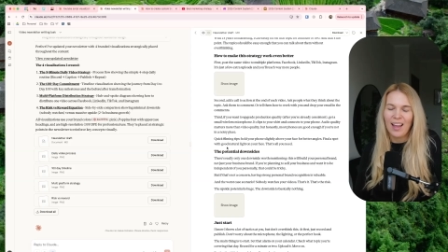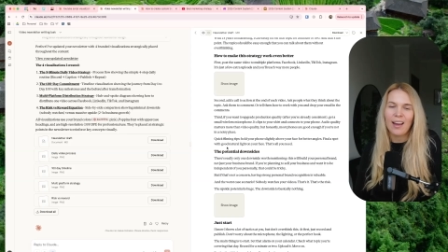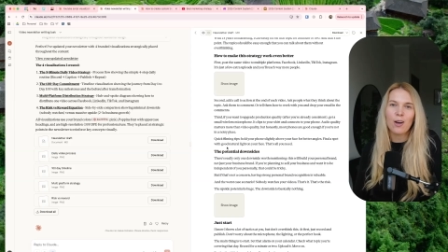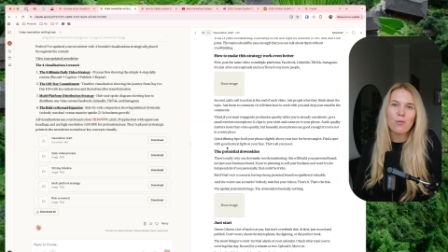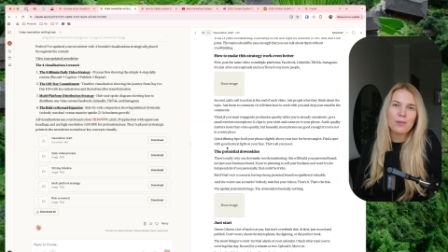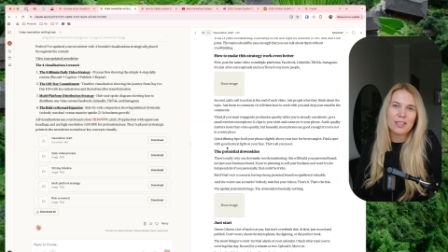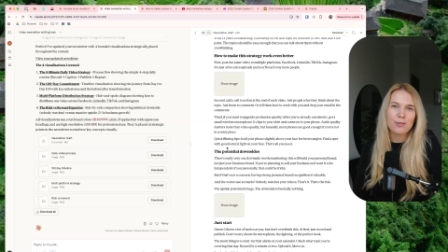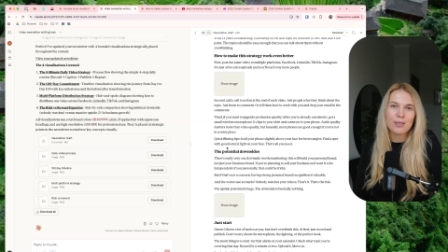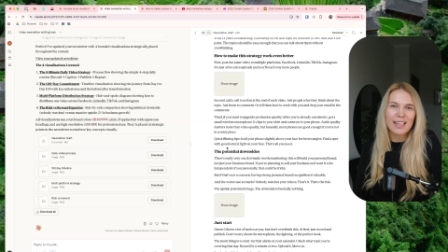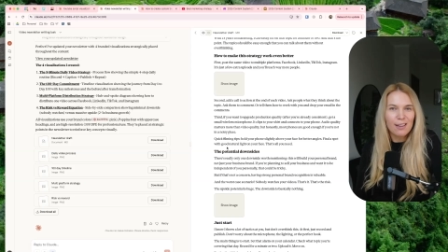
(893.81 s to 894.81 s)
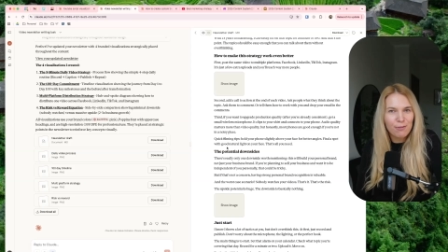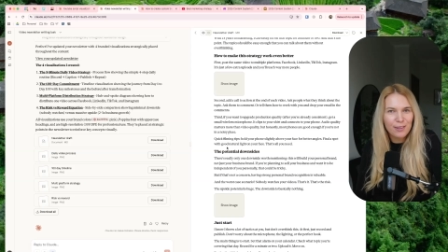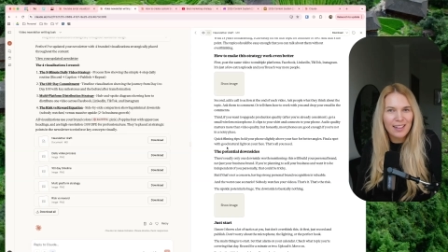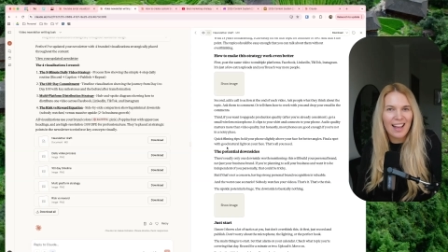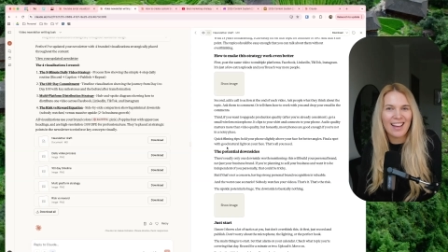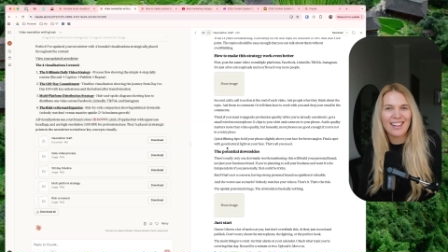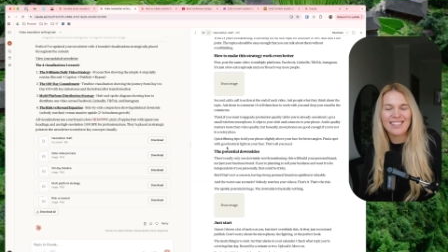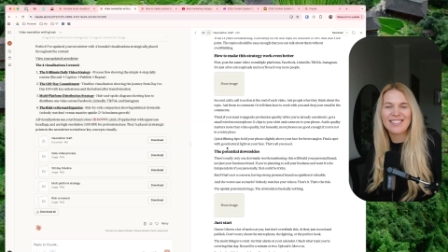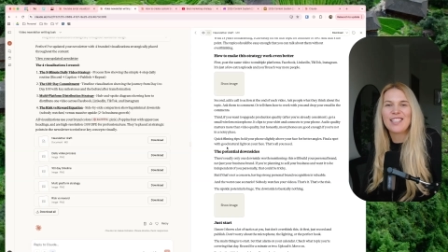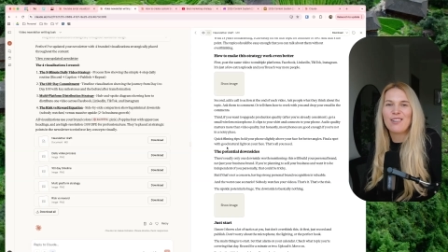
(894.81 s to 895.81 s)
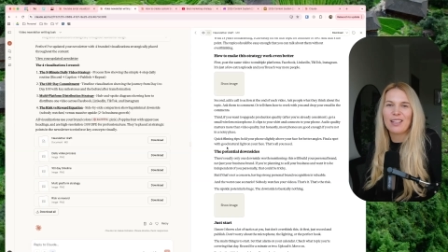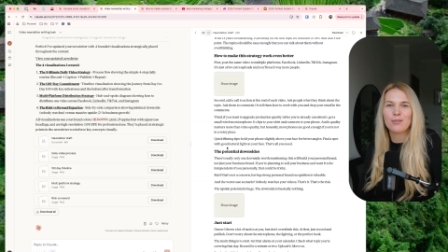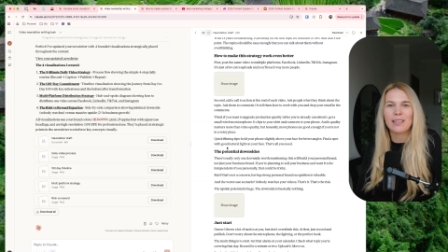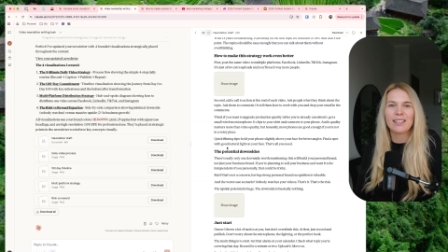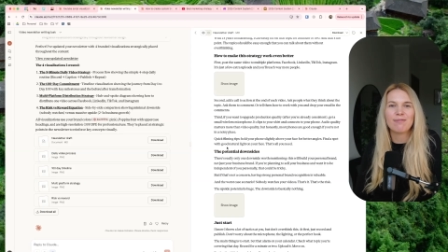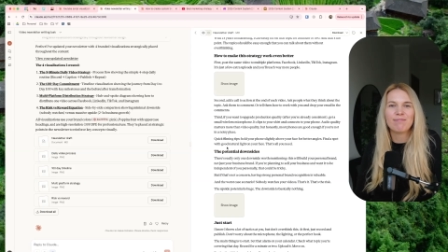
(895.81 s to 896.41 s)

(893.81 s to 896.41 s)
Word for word: I hope this was helpful and I'll see you next week.